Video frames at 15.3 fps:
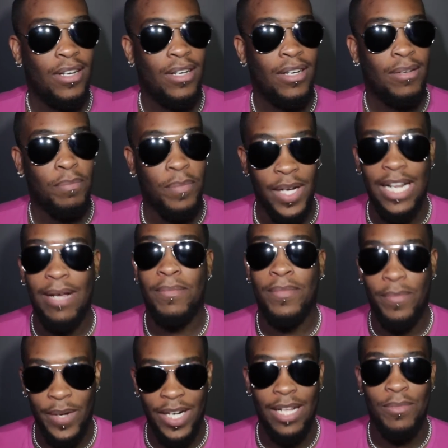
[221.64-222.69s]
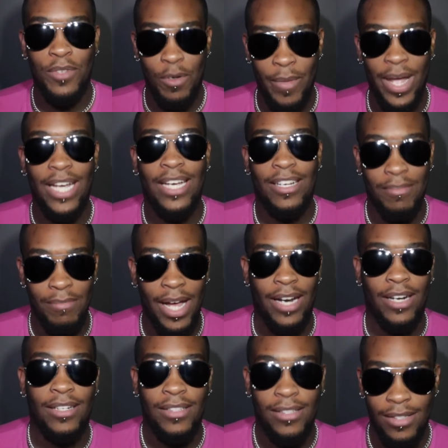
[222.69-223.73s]
But them Jamaican
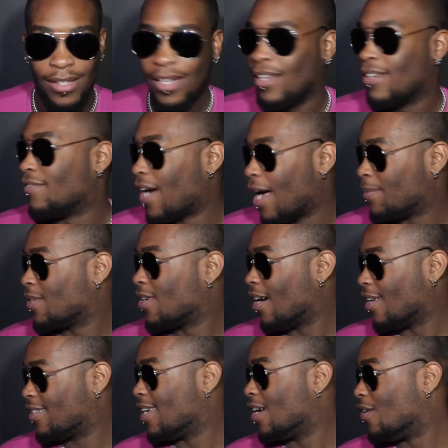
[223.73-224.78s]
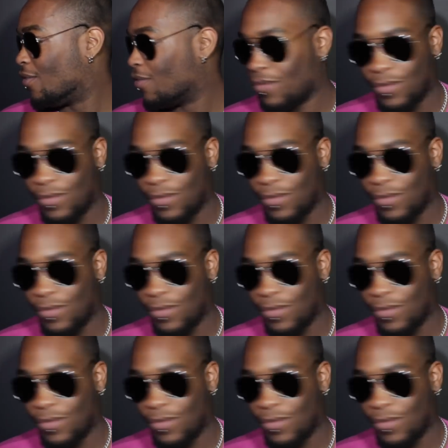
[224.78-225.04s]
men, Vice Cartel,